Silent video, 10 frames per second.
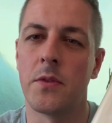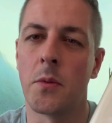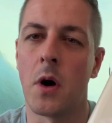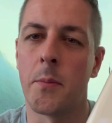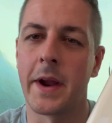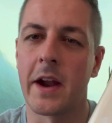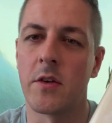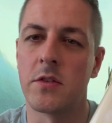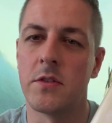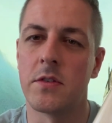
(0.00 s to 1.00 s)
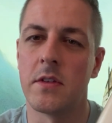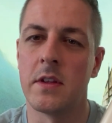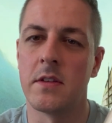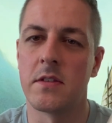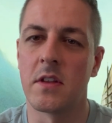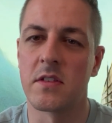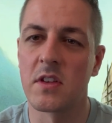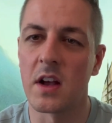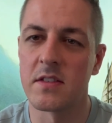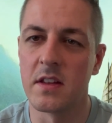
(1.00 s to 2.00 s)
our main character is
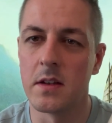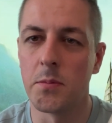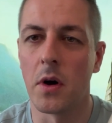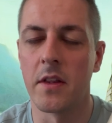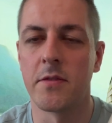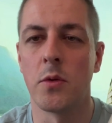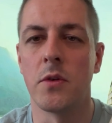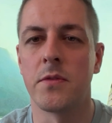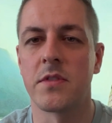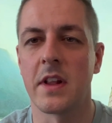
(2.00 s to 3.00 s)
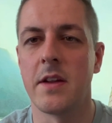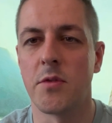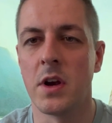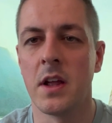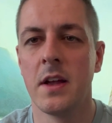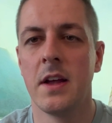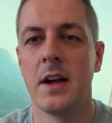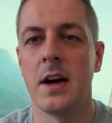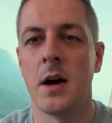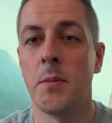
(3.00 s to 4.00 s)
disgusted by the thought of slavery.
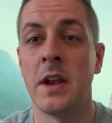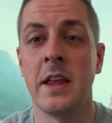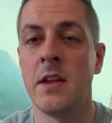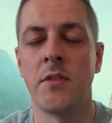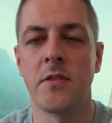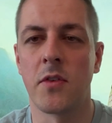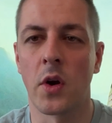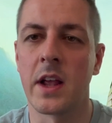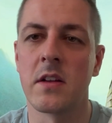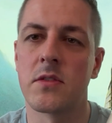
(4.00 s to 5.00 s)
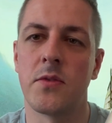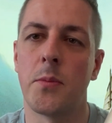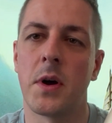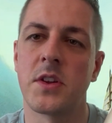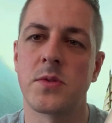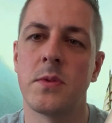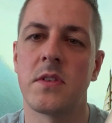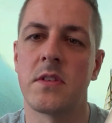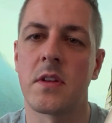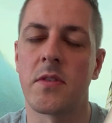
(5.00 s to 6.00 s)
And even floggings for
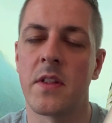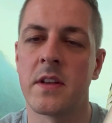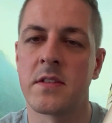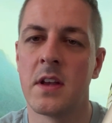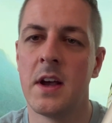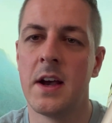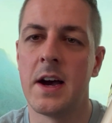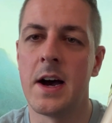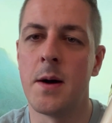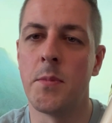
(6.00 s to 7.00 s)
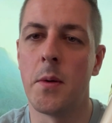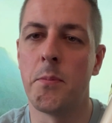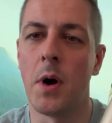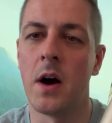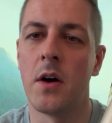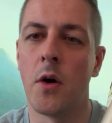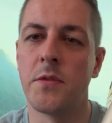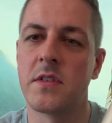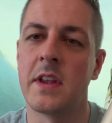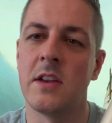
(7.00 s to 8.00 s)
punishments and stuff like this. But
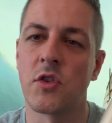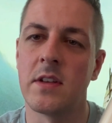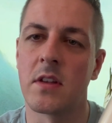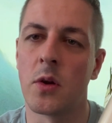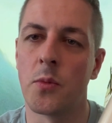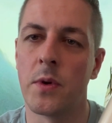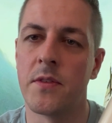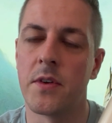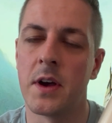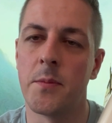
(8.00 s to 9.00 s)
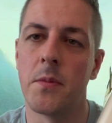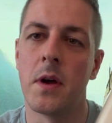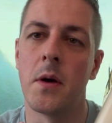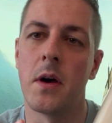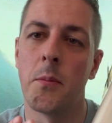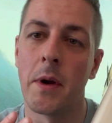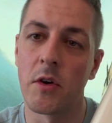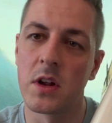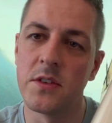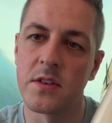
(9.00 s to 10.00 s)
obviously he trades a lot with
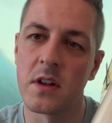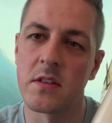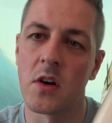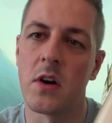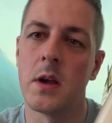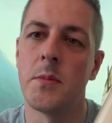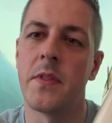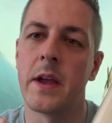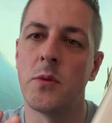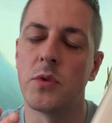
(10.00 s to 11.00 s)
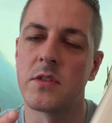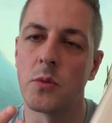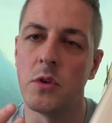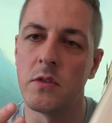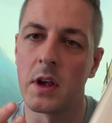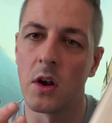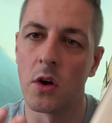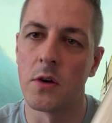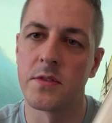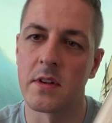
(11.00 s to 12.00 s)
Americans at the time, and they were still using a
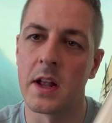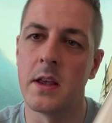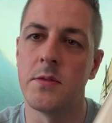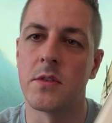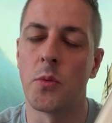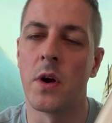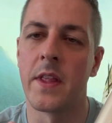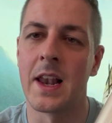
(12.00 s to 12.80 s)
lot of slaves to work their